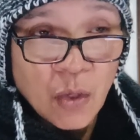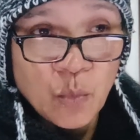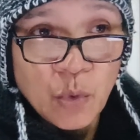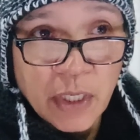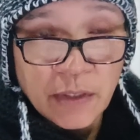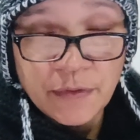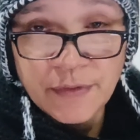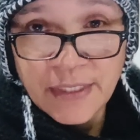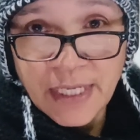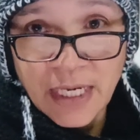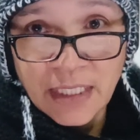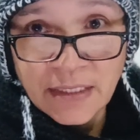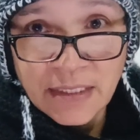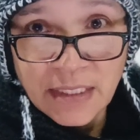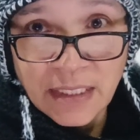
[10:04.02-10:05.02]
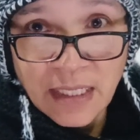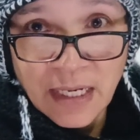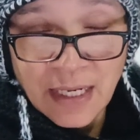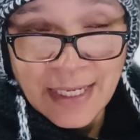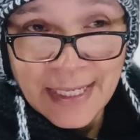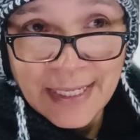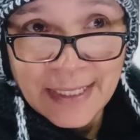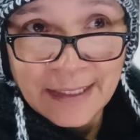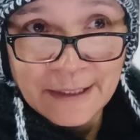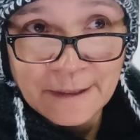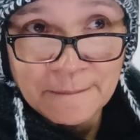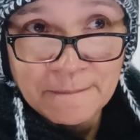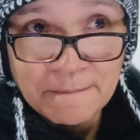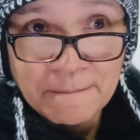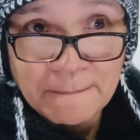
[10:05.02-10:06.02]
Well, the
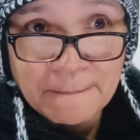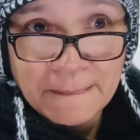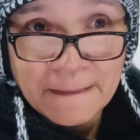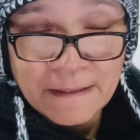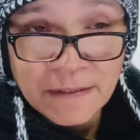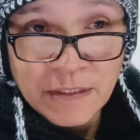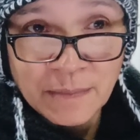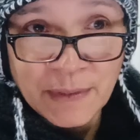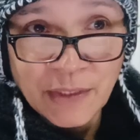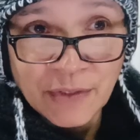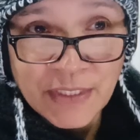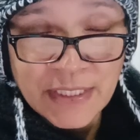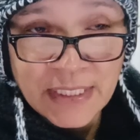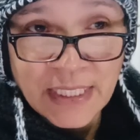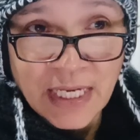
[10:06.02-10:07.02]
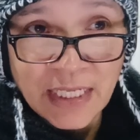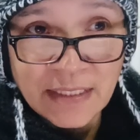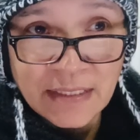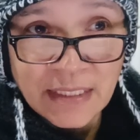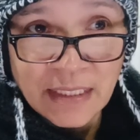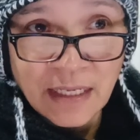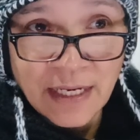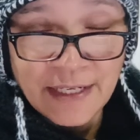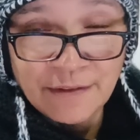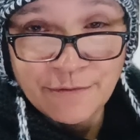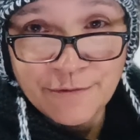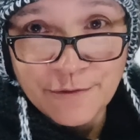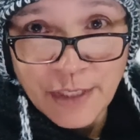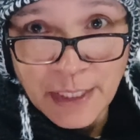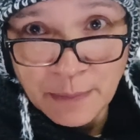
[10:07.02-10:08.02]
underlying, to be honest, the underlying
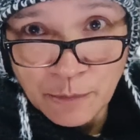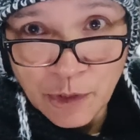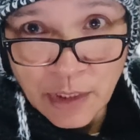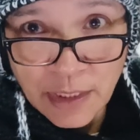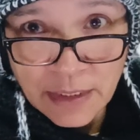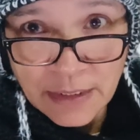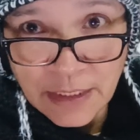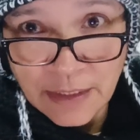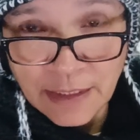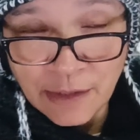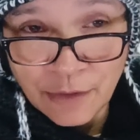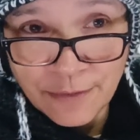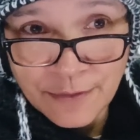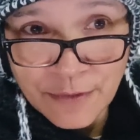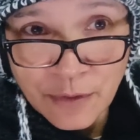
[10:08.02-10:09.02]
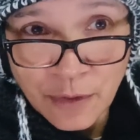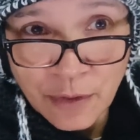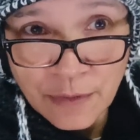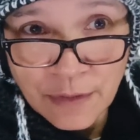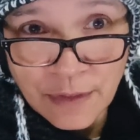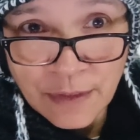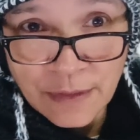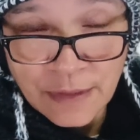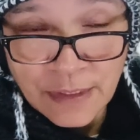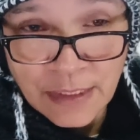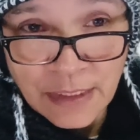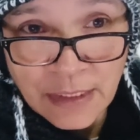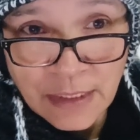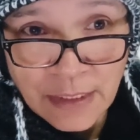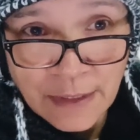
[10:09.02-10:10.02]
framework that
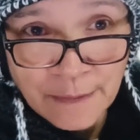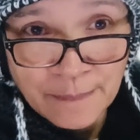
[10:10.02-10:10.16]
the